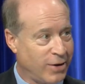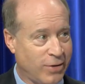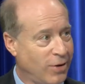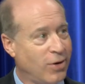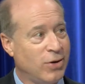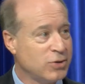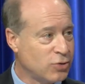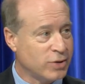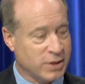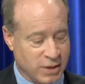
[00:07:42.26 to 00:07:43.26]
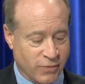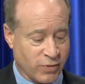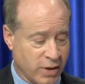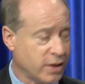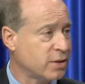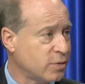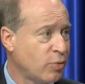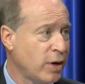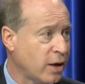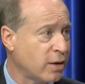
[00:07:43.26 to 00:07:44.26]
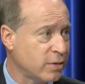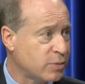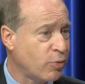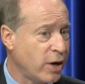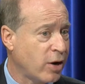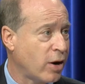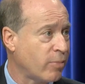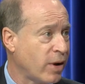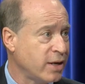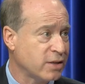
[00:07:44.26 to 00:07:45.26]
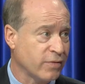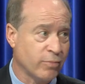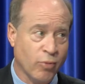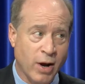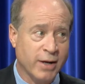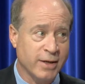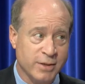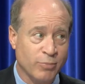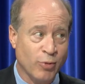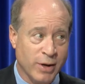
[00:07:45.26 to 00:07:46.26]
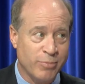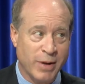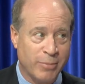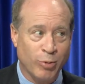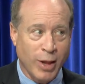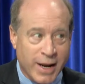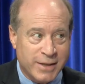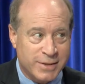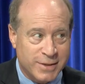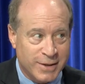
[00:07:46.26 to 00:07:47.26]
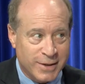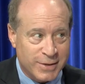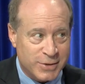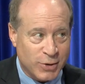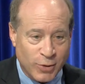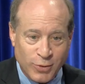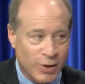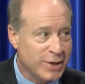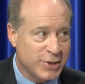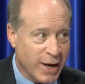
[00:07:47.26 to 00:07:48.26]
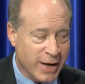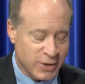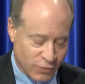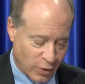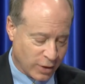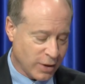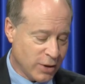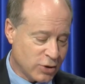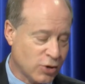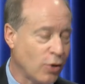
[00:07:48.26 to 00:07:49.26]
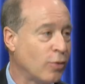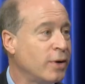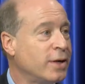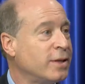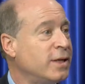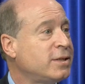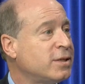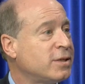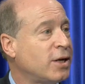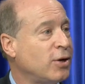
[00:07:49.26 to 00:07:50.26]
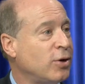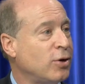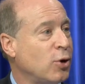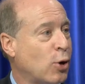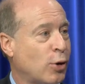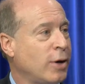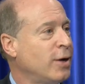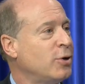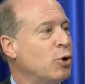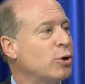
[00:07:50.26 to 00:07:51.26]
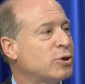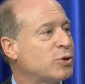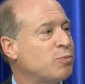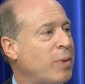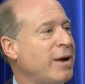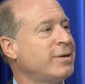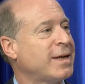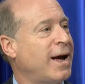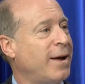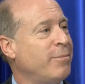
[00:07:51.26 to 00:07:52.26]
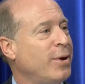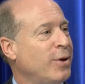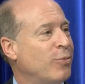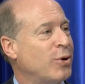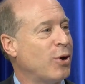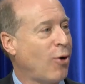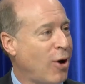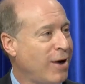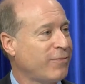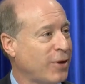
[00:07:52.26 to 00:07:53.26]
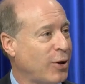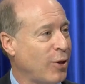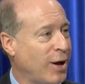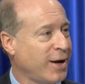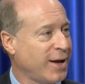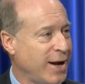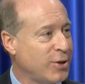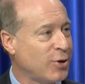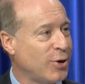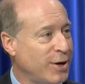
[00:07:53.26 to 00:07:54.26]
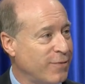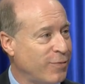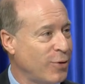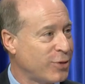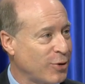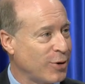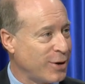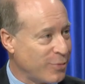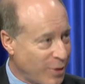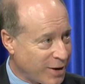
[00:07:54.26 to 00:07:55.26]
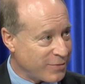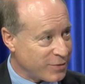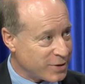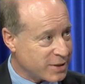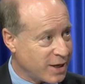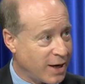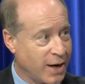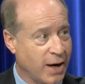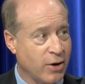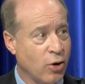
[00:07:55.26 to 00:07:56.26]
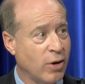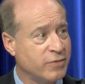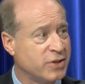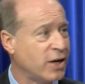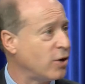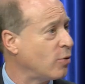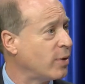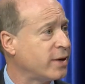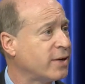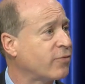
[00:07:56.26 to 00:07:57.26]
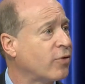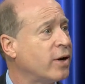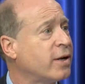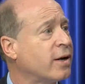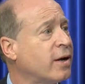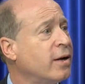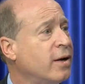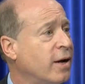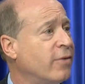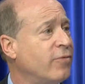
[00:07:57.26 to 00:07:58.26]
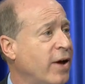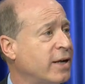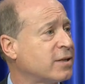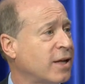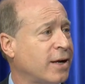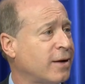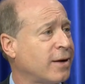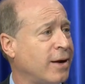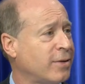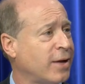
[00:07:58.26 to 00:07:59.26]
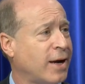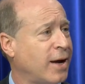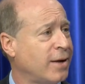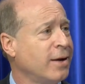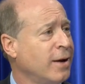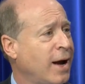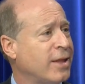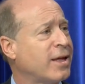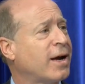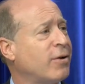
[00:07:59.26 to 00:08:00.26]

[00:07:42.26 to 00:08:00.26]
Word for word: all sorts of different things. It's pretty, it's pretty comprehensive, and Brockton is a pretty big place. Correct. So you get your hands full. So this is in your your spare time when you're off the clock, 8.30 to 4.30, you're working for the city, and I know I've seen you at different uh, events, like a, I, think I, I think I